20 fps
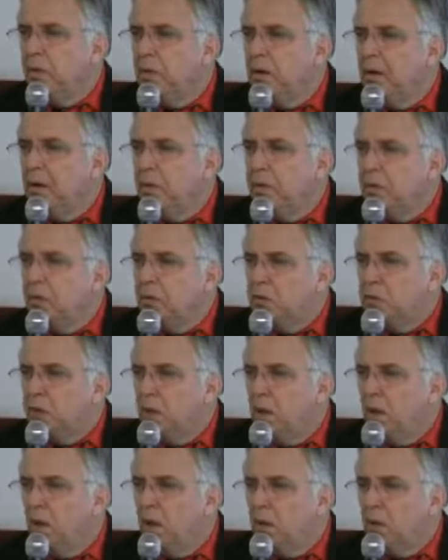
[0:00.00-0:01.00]
ready to
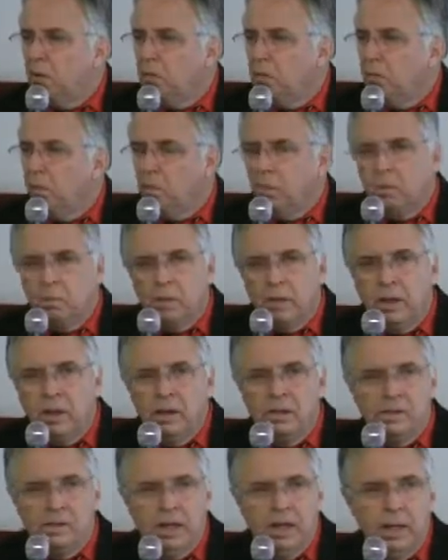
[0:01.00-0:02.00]
respond to the word. What do
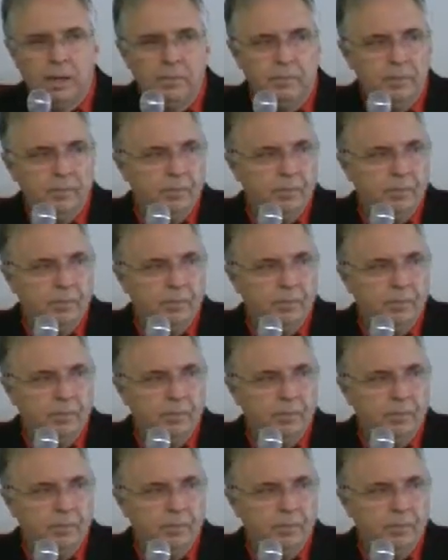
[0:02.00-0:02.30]
you say?